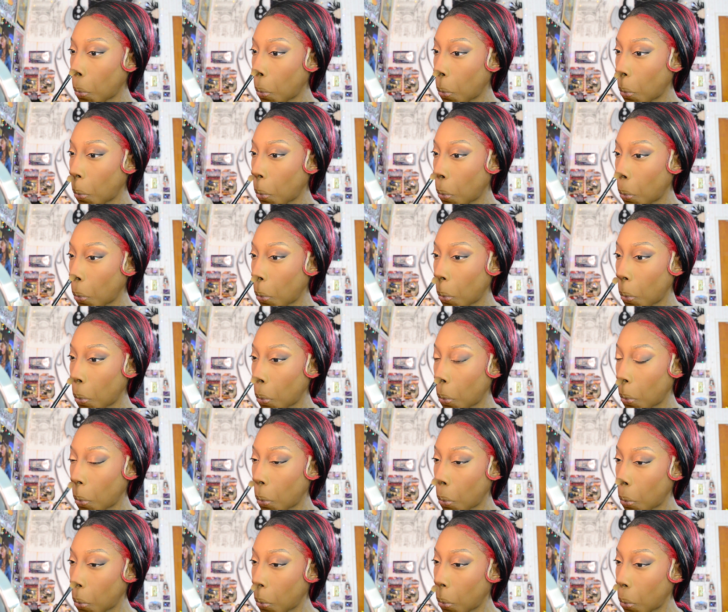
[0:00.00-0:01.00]

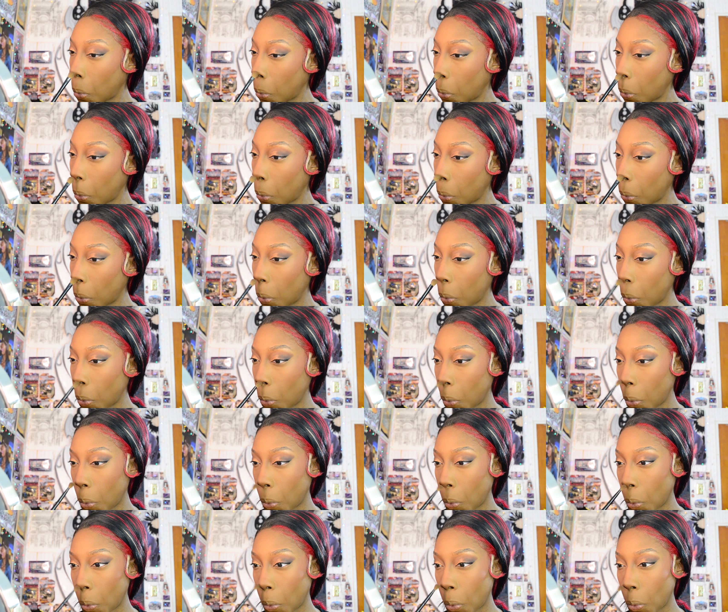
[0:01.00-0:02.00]

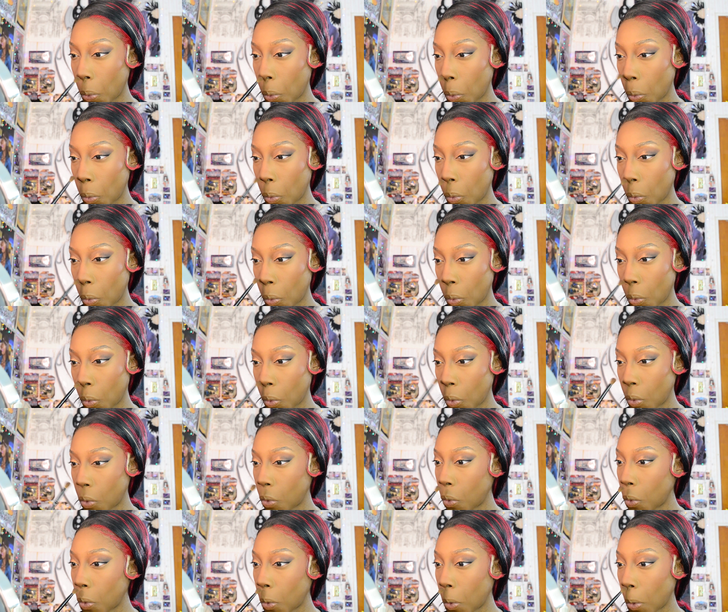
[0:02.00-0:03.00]

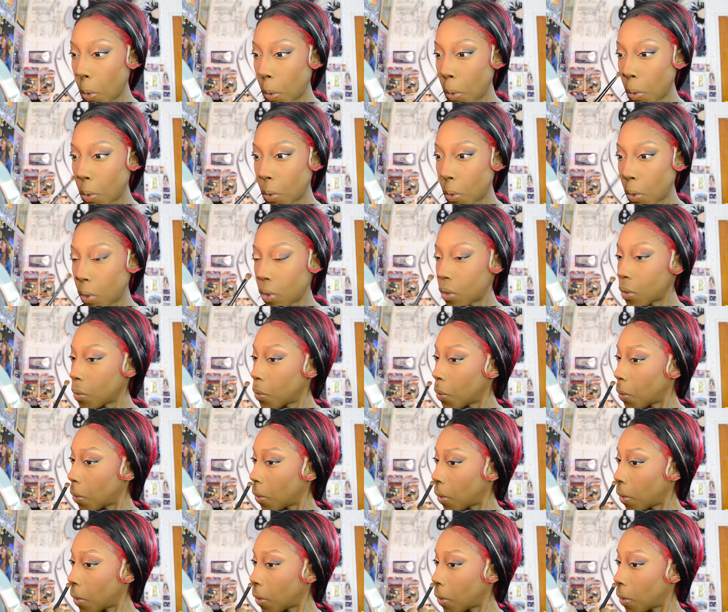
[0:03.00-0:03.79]
(silence)